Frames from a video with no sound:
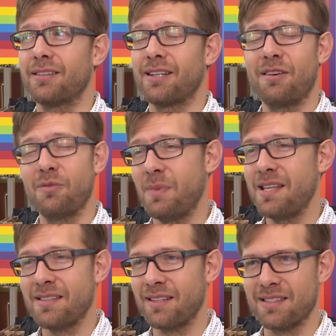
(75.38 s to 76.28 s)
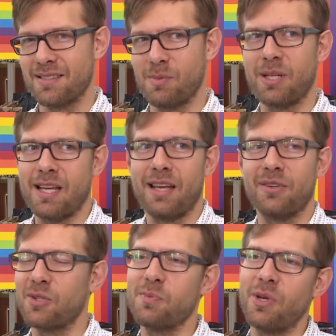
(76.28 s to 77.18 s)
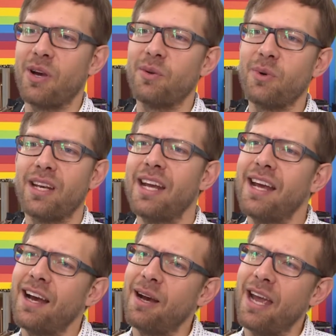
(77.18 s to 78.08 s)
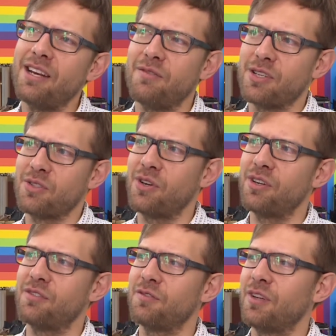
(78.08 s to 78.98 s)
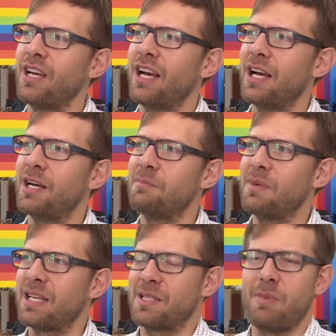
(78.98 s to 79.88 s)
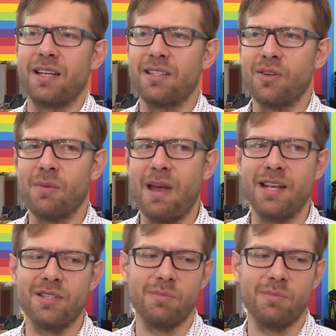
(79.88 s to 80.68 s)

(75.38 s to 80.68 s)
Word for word: kind of amazing. It's spectacular. It's beyond what uh, any of us could have um, expected or imagined.